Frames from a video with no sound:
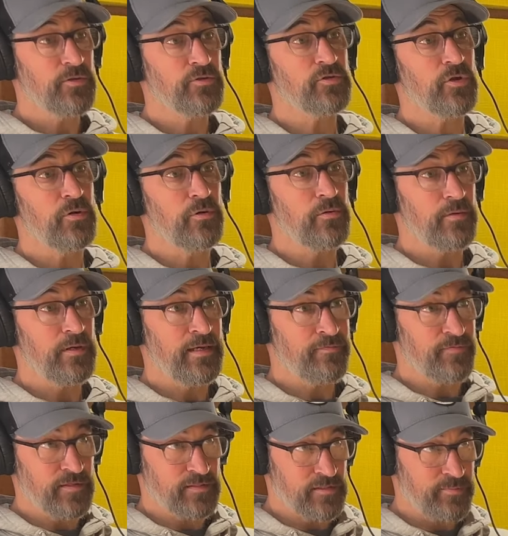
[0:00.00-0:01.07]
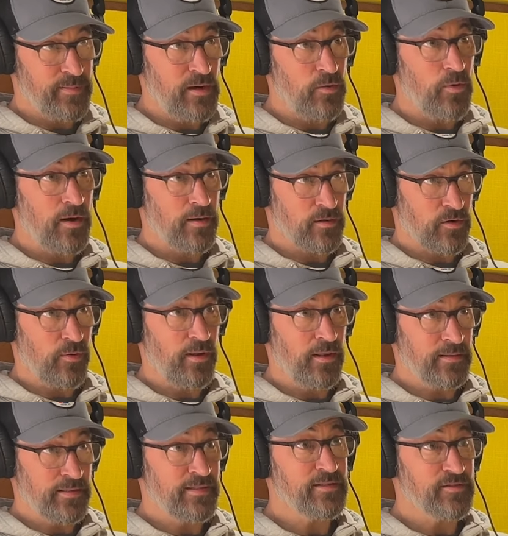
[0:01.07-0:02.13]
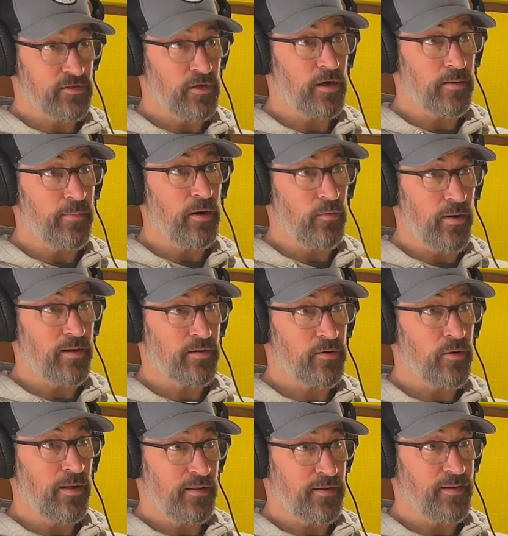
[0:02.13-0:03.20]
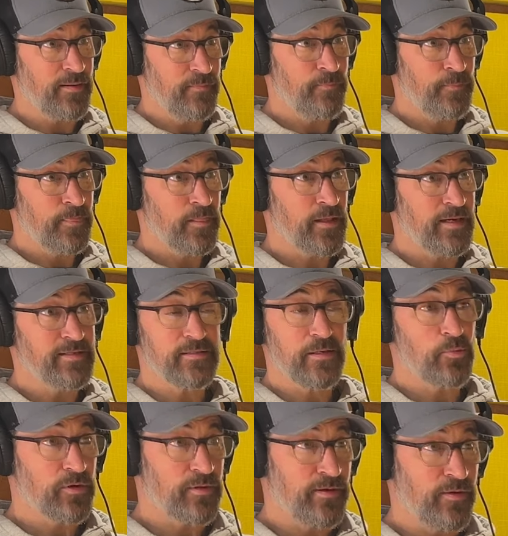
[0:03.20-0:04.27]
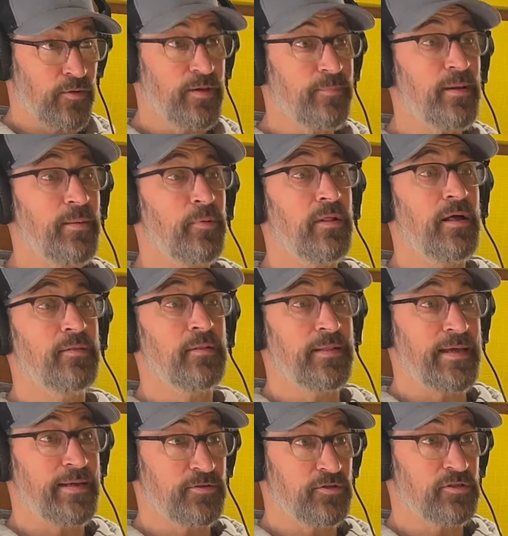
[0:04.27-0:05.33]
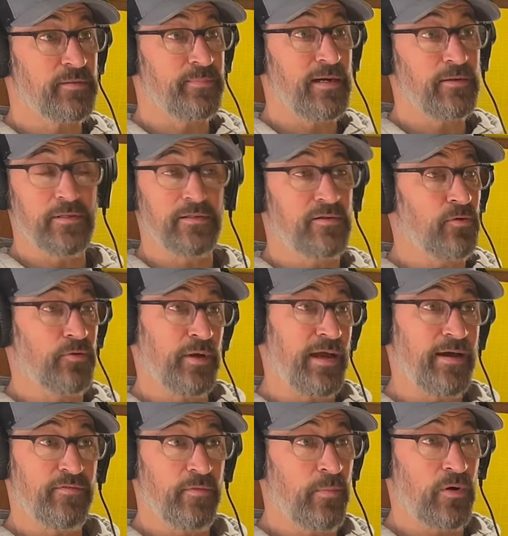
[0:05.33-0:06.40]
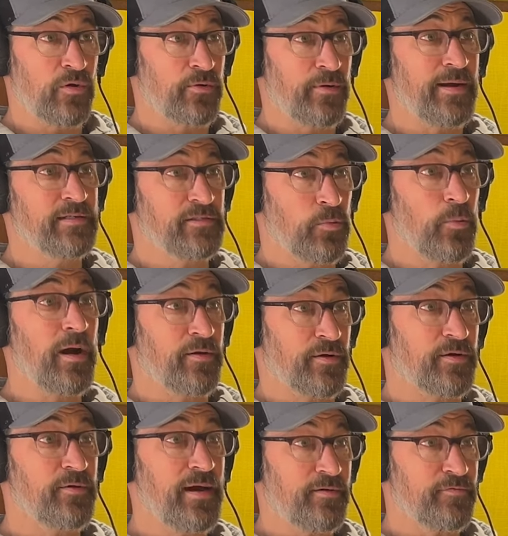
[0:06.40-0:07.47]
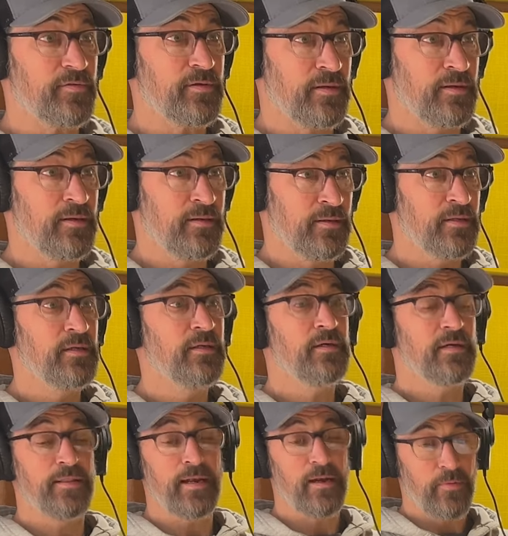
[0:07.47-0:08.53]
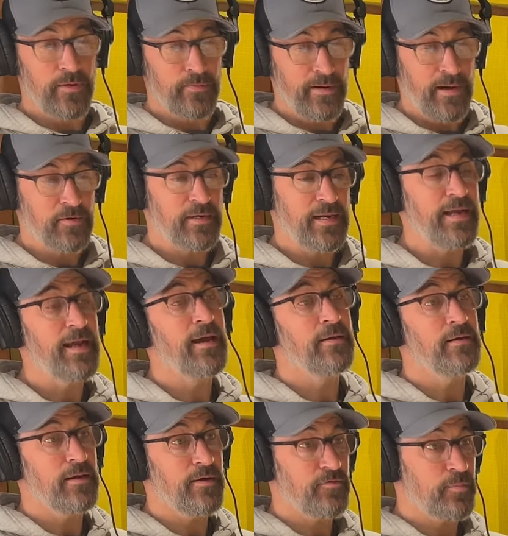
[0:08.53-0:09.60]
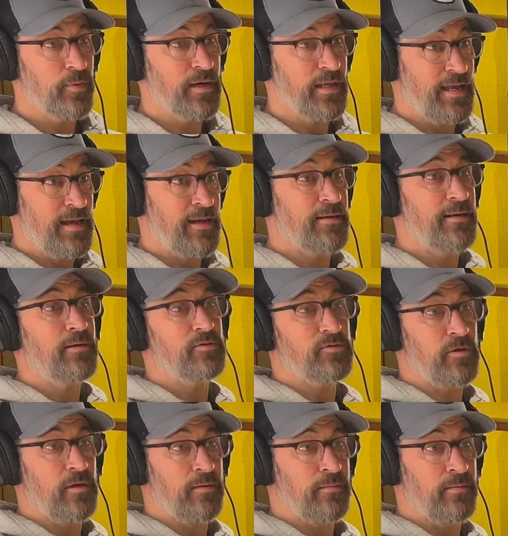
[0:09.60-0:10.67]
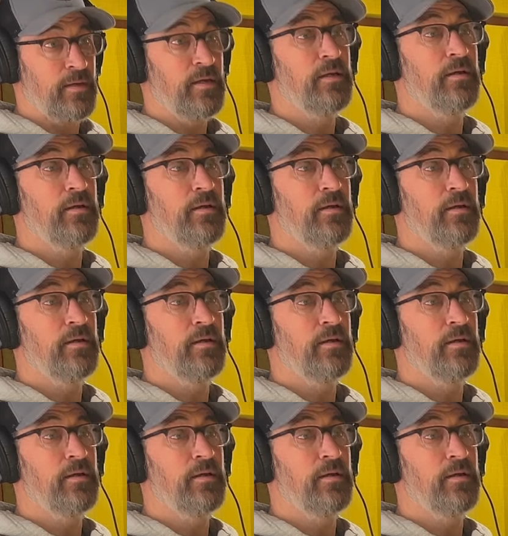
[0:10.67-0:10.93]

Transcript: So, if this is about water quality, let's talk about water quality. I said, We're the only people on the lake just about that don't have a motorized watercraft. And then I went around and I handed everybody handouts on